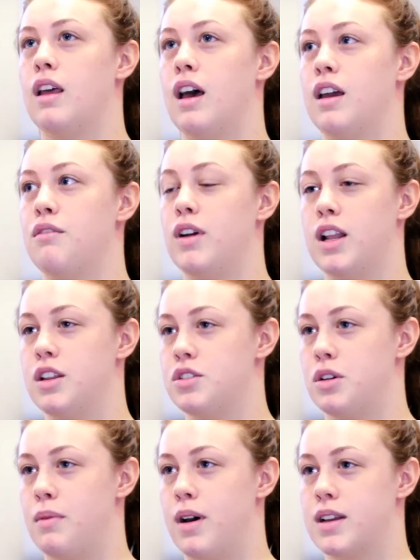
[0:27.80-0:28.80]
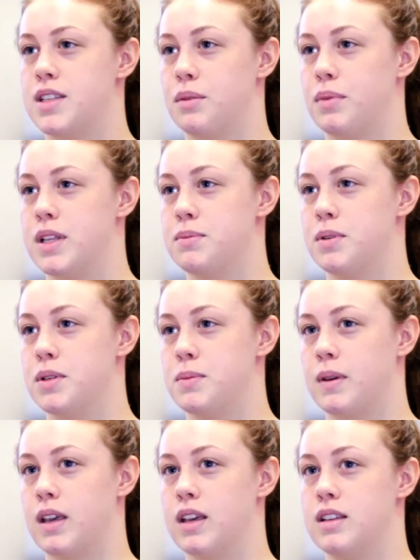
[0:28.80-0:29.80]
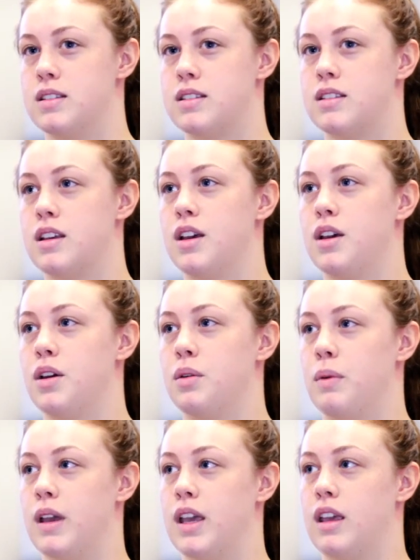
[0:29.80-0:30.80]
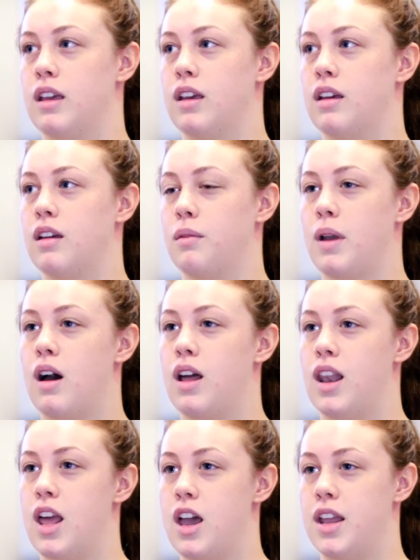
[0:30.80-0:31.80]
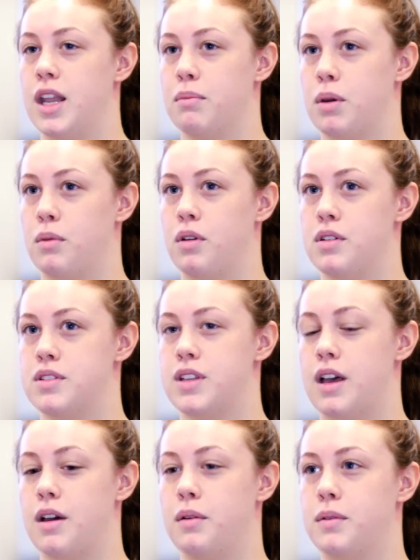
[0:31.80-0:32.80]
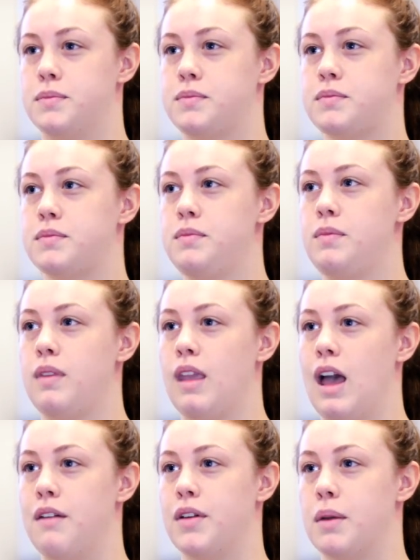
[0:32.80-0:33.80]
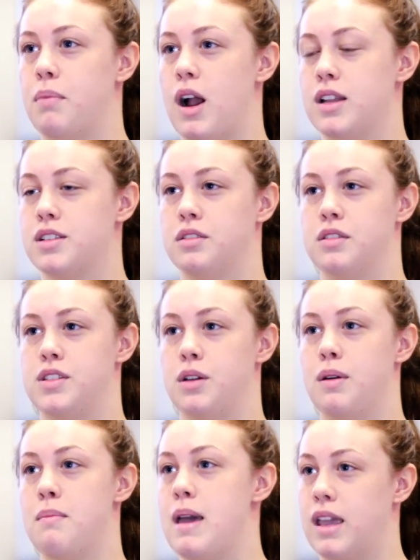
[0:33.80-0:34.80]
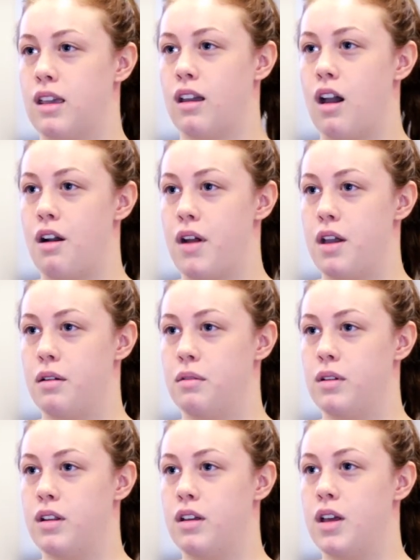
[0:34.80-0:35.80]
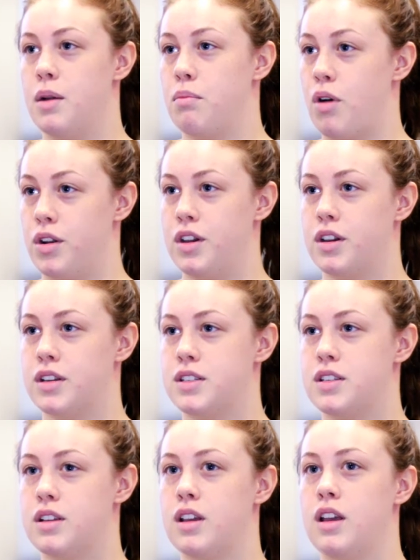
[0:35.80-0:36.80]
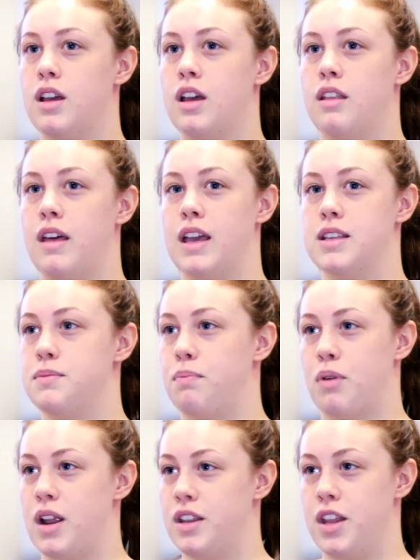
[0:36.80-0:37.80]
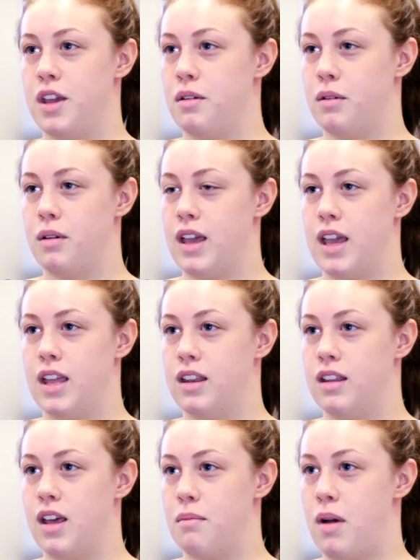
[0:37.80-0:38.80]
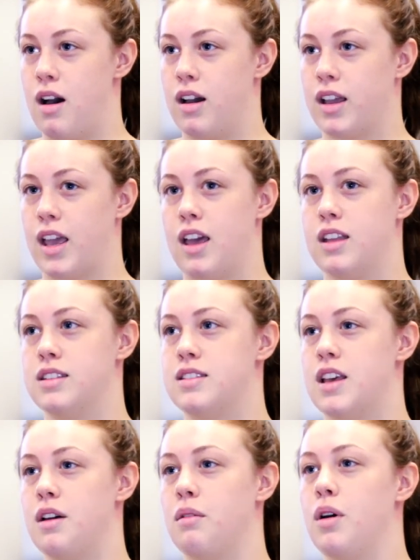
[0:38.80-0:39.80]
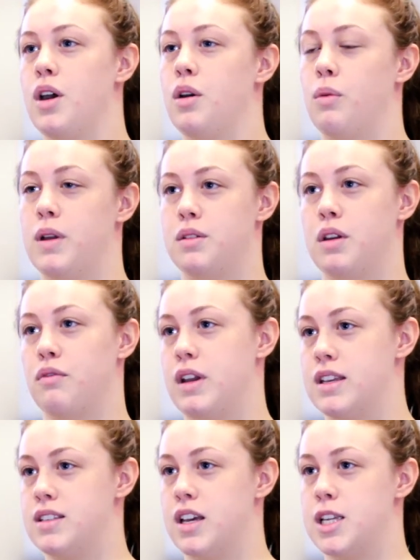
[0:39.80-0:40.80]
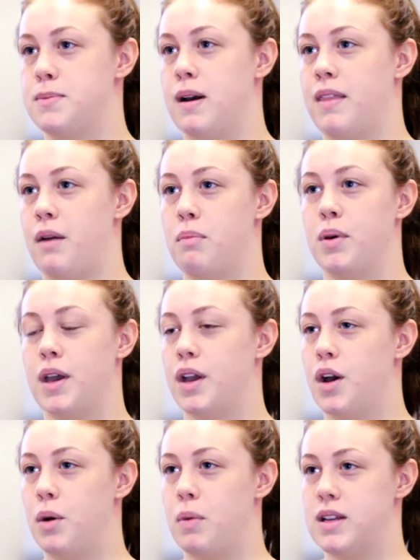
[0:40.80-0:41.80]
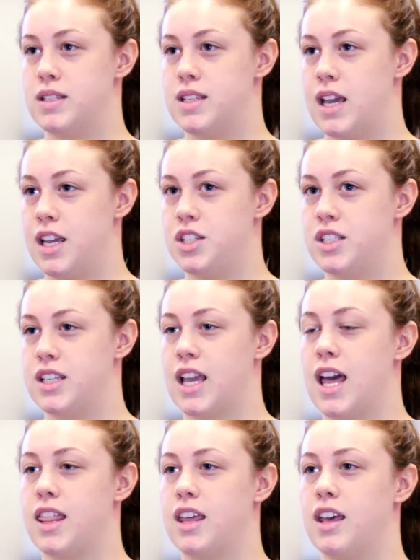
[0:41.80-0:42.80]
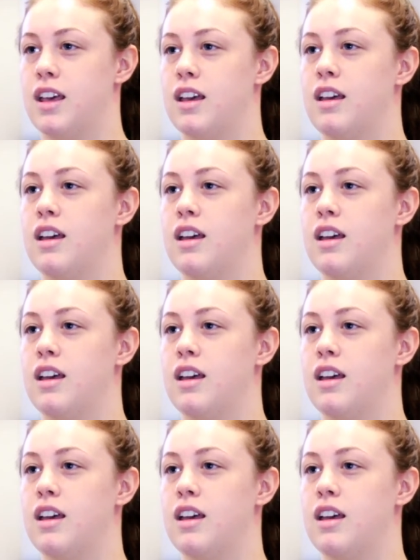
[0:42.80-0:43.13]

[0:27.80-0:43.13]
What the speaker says: I really enjoy marketing principles because we are learning, but we're also having a practical, so we're making our own product that is brand new in a market, and so we're doing research about that, we're putting a whole presentation together.